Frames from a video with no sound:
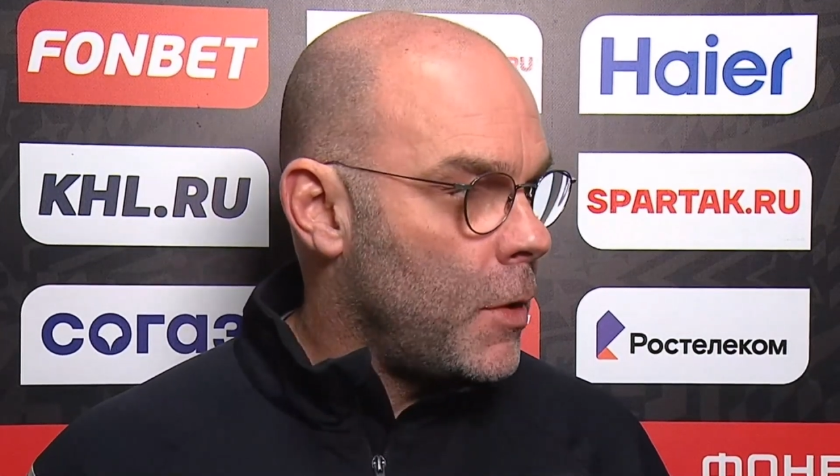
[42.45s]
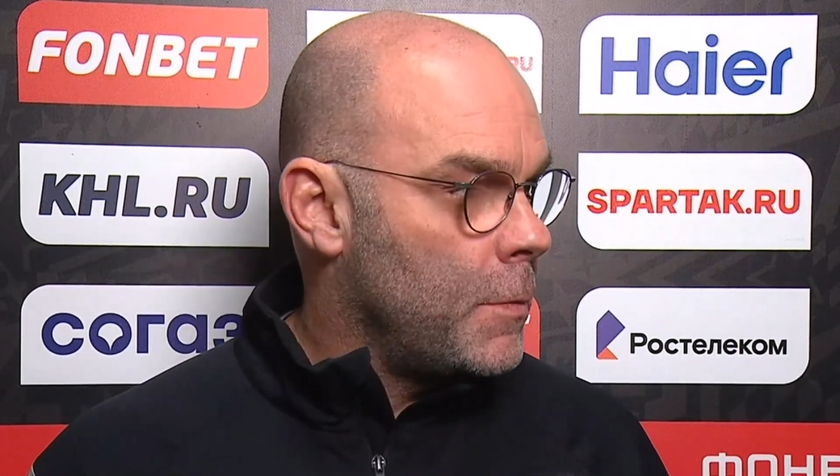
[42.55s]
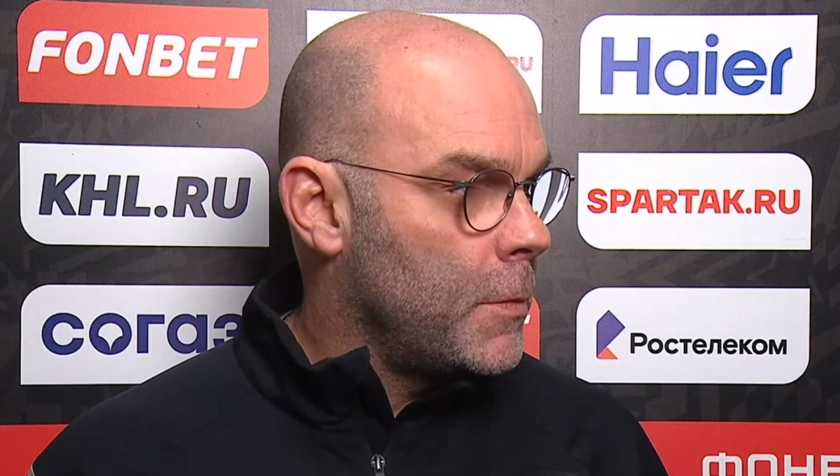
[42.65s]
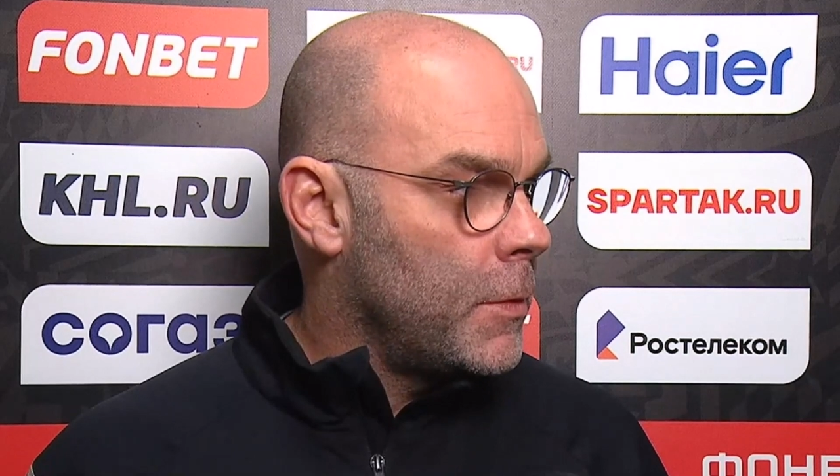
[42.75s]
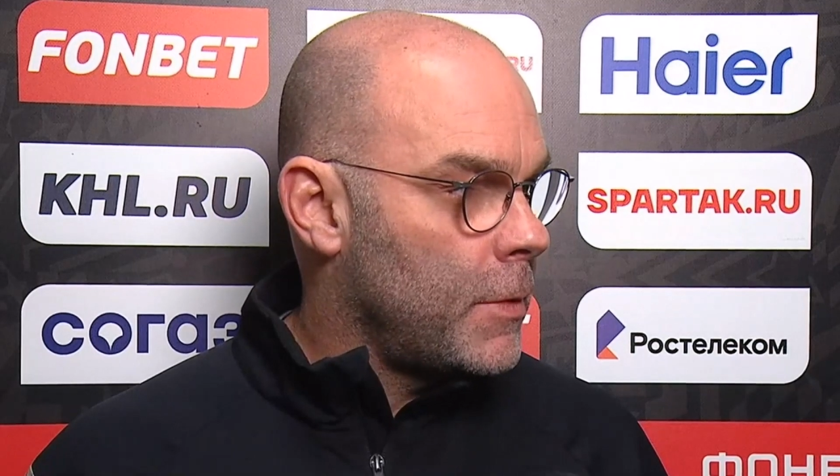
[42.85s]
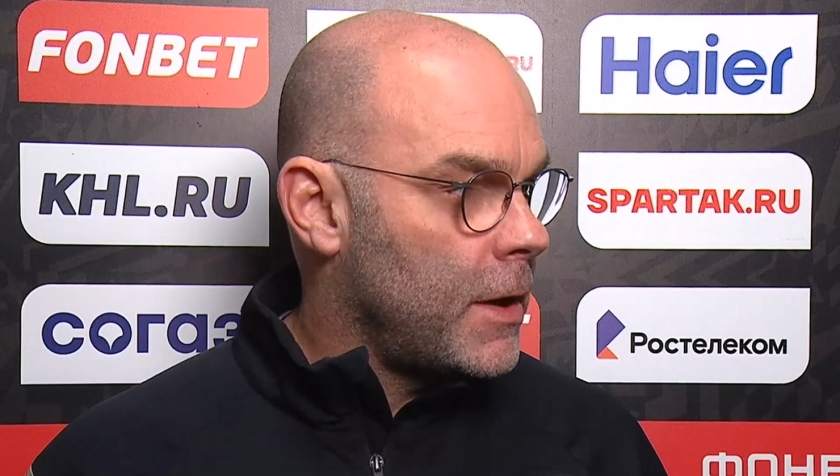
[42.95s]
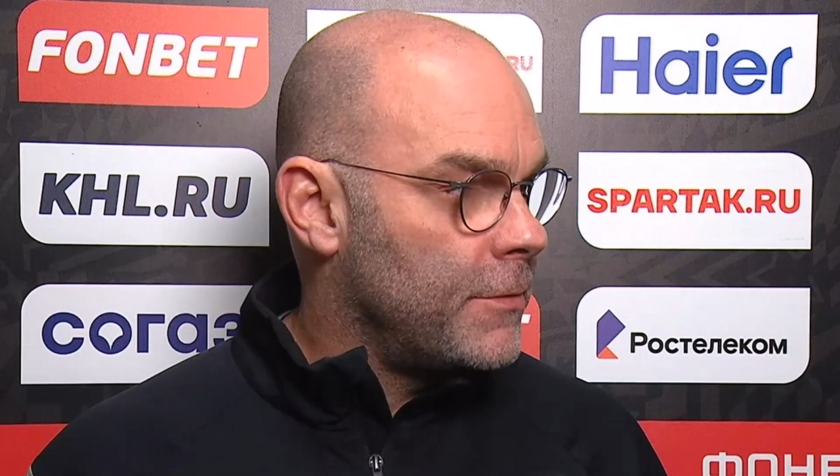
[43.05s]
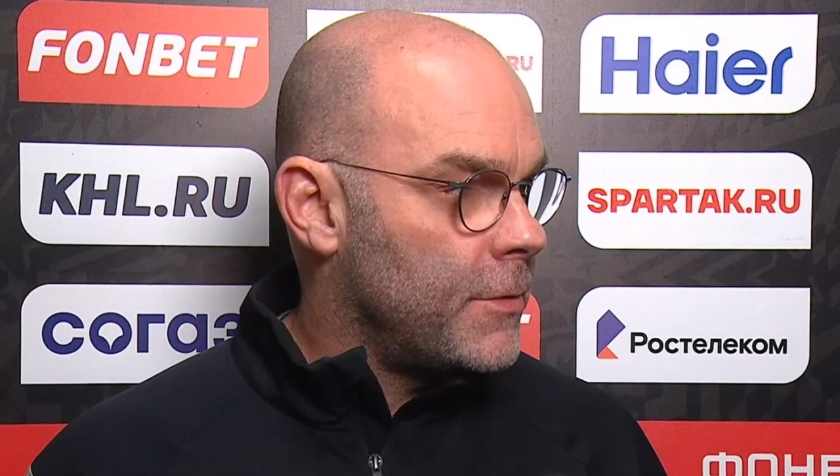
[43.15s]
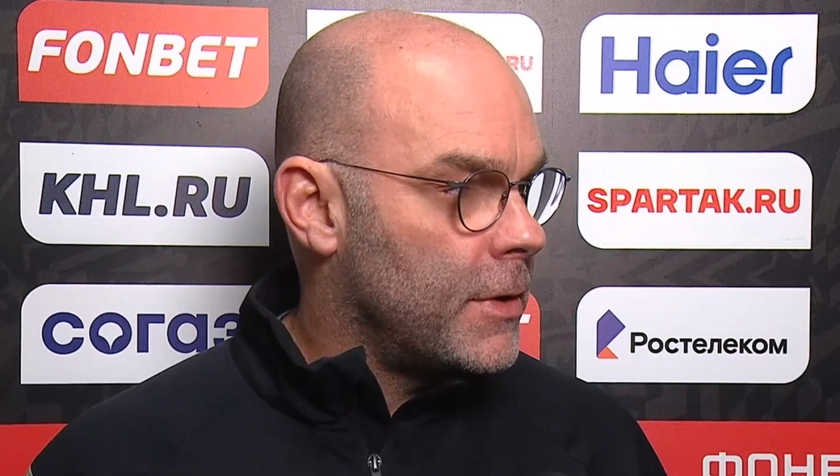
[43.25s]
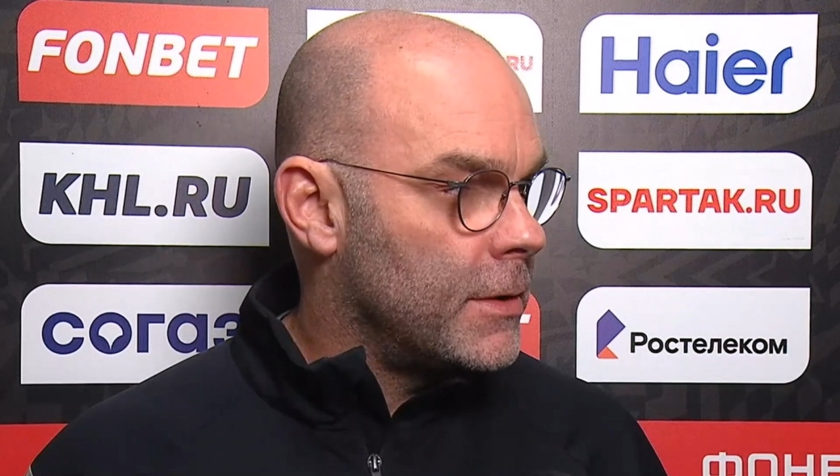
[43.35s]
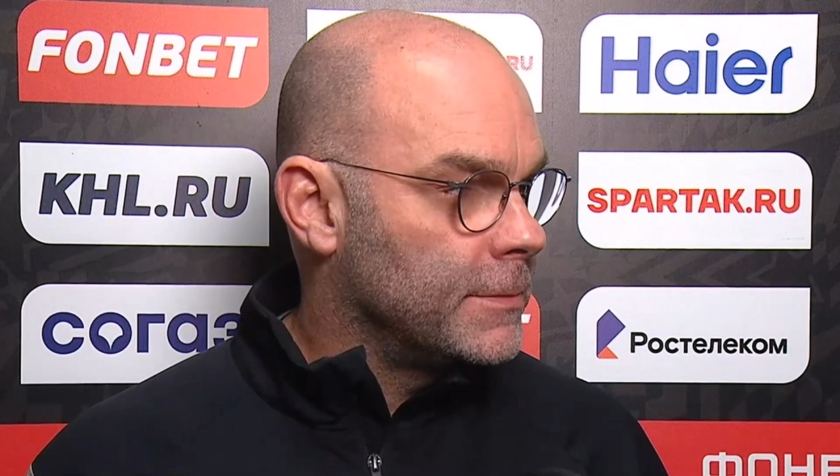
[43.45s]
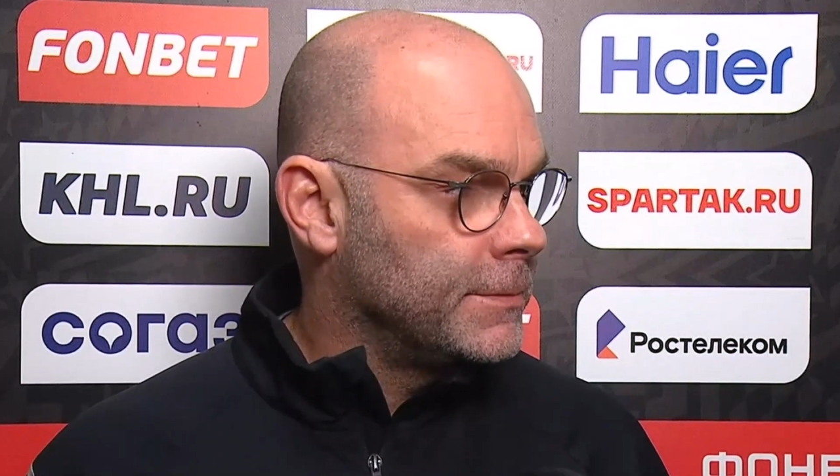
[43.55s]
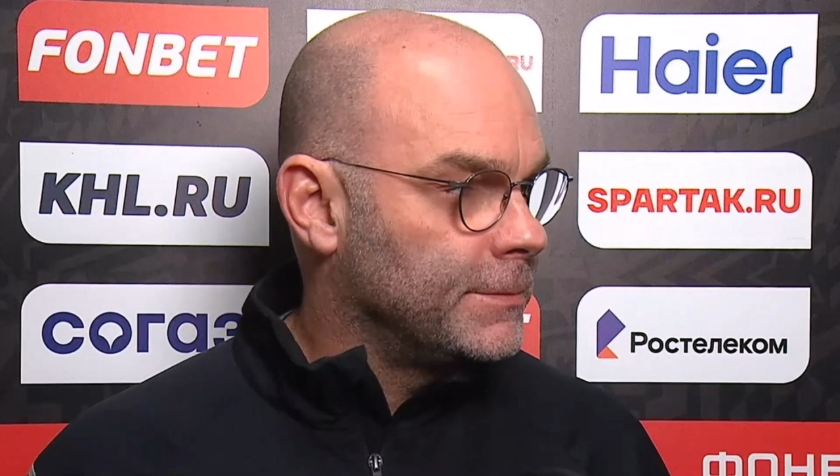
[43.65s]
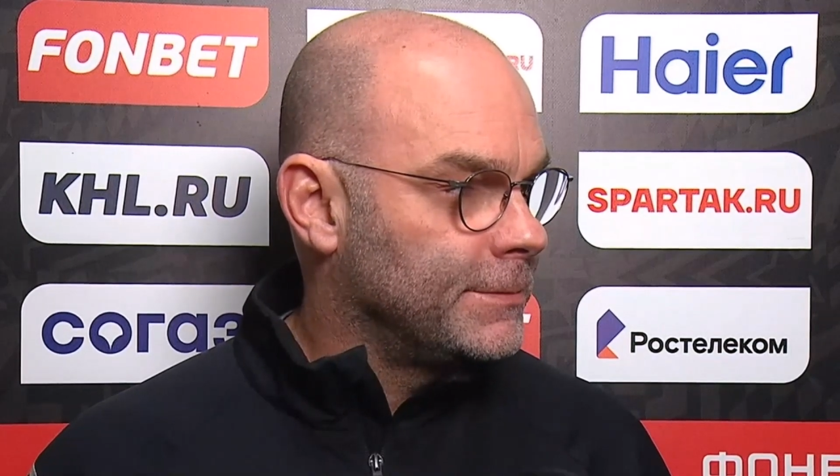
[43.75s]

hoping we're ready for it.